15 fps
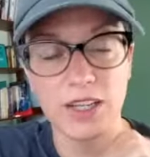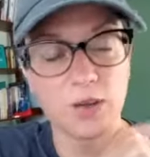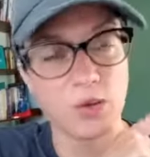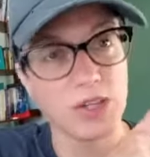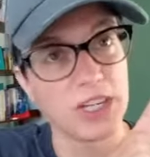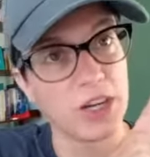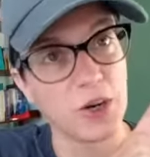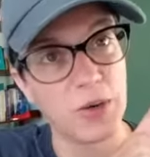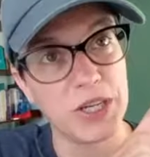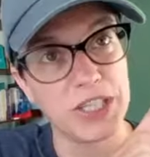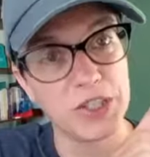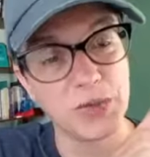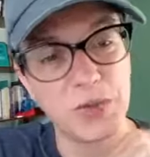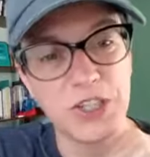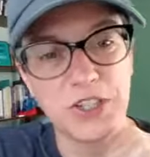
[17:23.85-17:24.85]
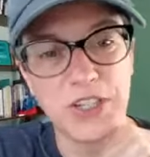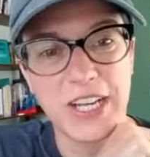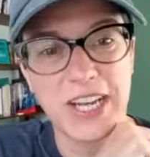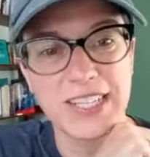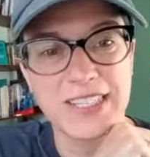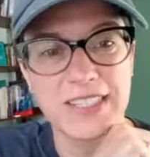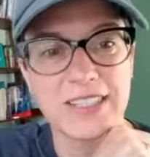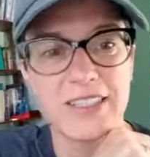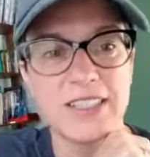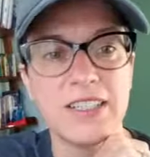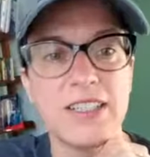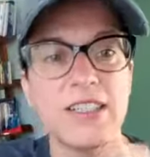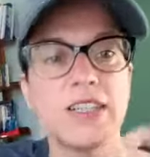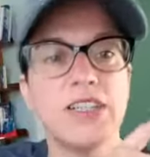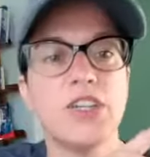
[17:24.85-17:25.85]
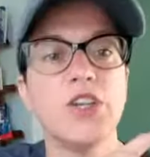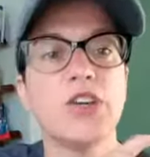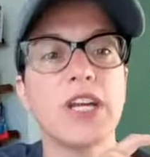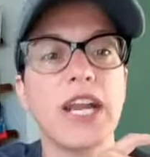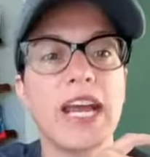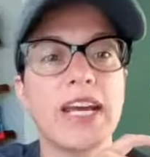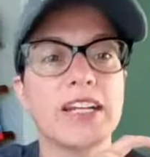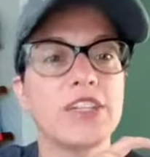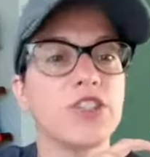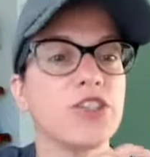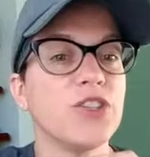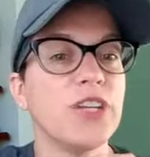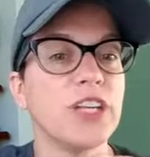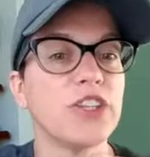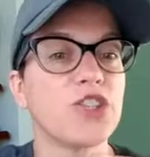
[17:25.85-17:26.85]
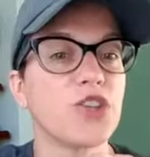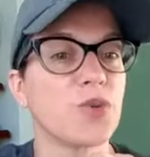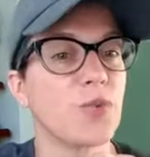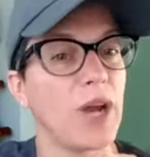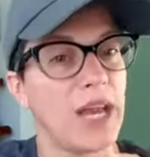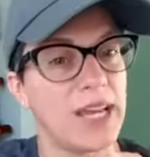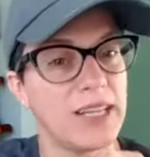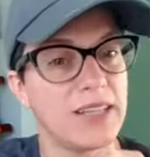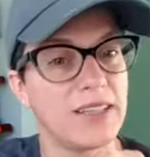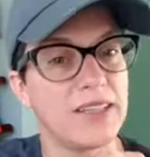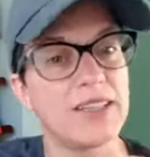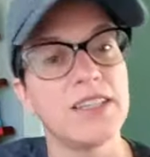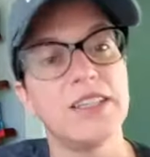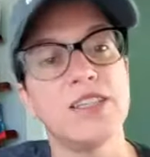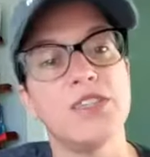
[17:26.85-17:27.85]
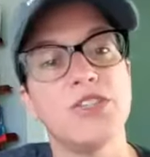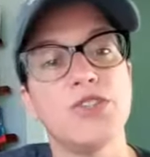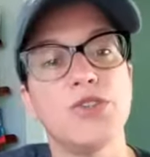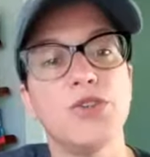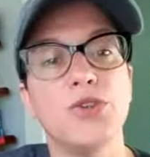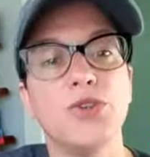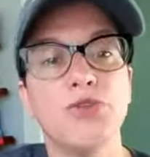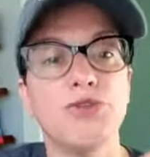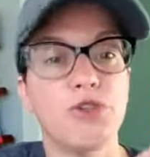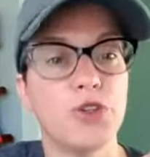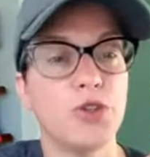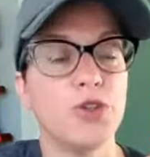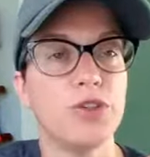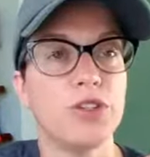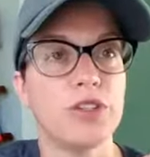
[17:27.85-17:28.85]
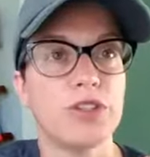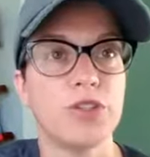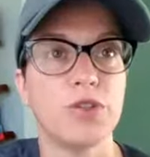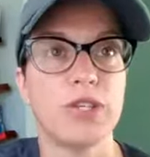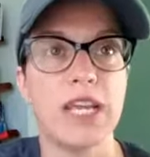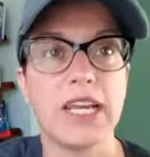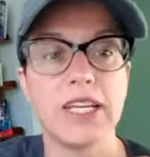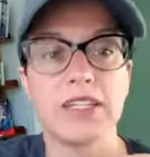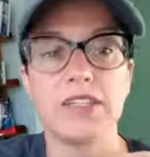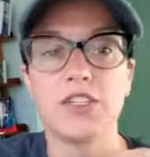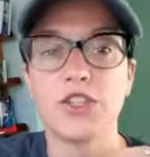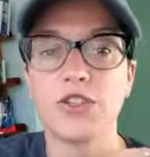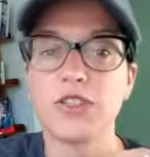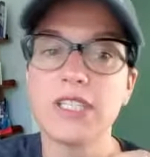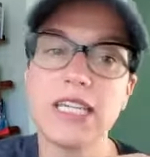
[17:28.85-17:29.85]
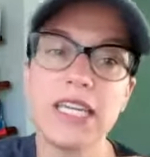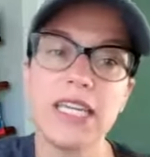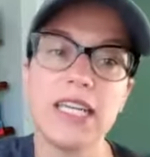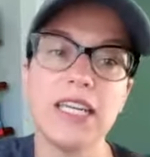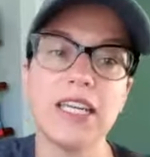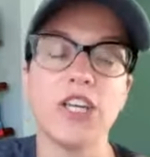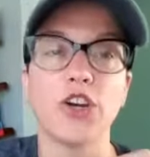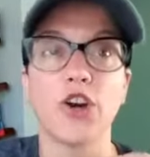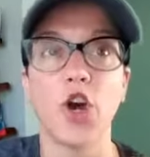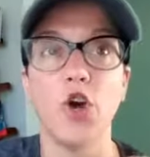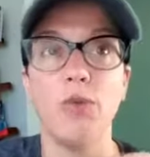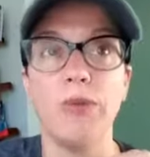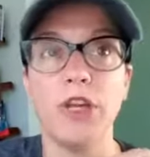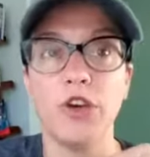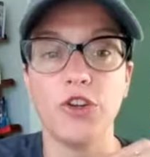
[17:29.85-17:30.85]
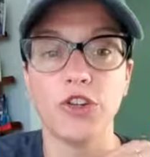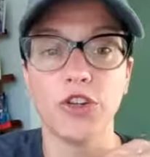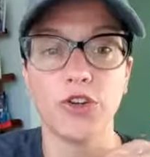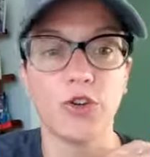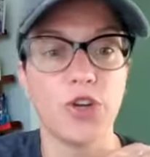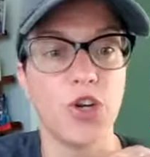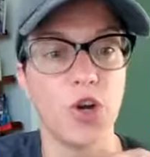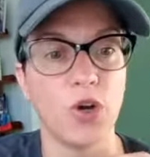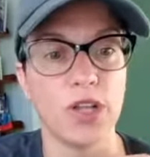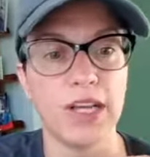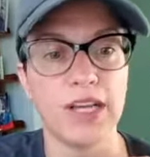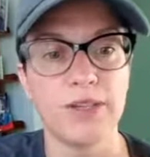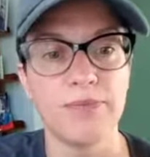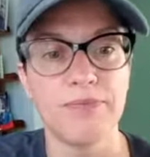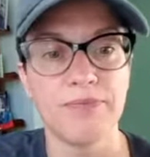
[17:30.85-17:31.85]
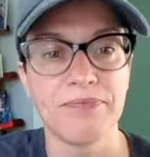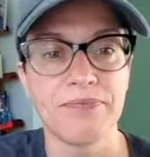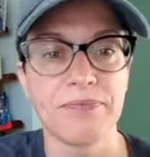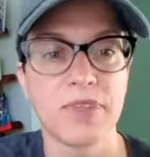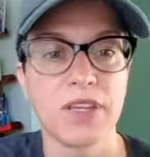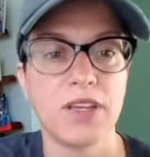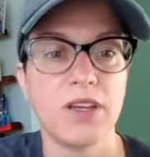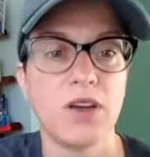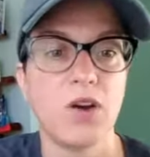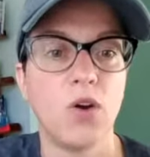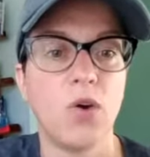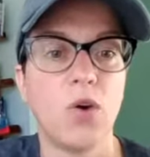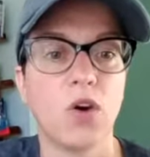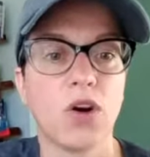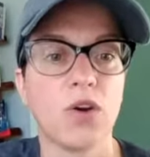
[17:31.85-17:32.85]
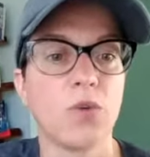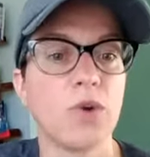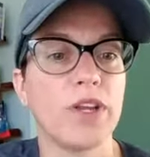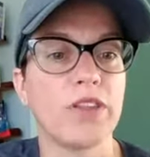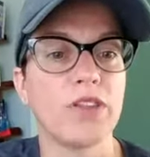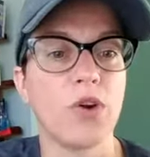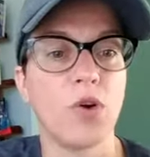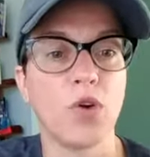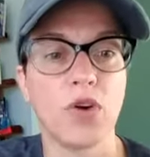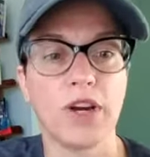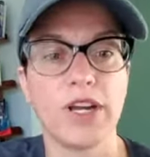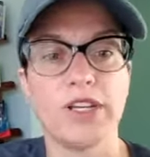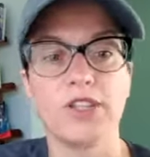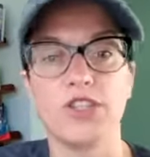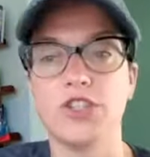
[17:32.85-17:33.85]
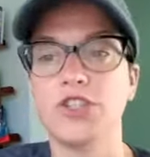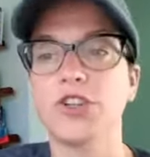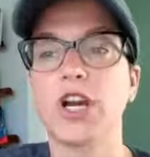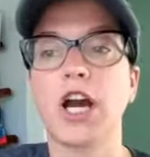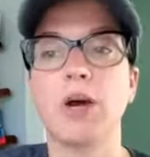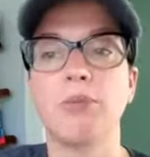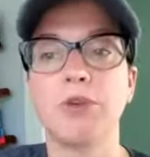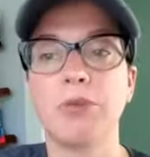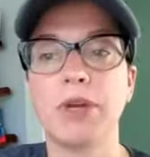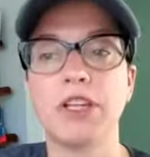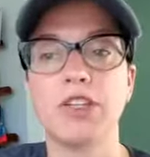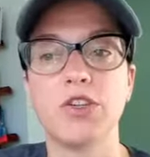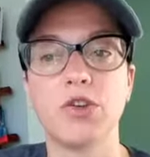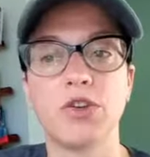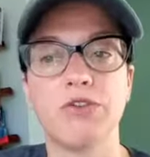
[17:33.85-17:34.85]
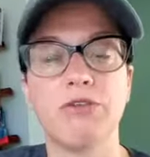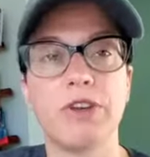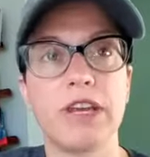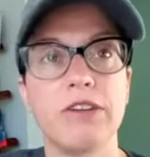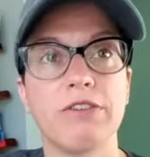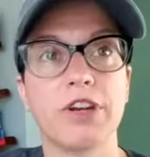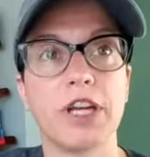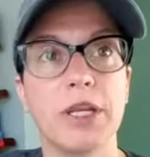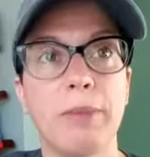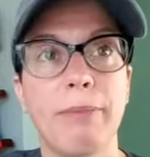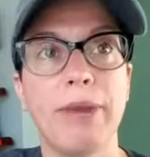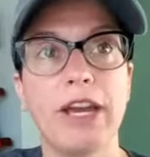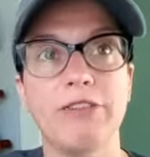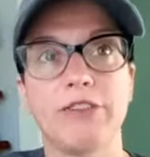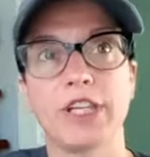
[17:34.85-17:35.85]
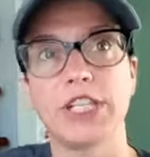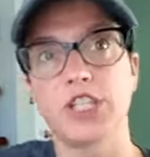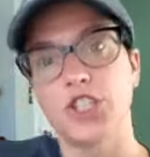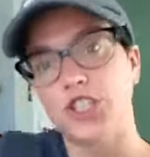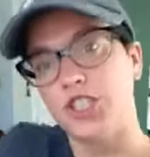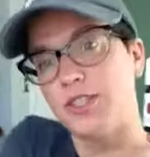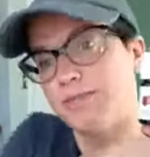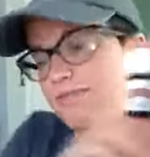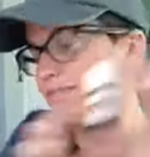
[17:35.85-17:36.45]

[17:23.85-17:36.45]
We're not quite to winter yet. You can add it to Ningxia Red, to food, to enhance your tea, your oatmeal, your granola, or with orange to complement your favorite beverage.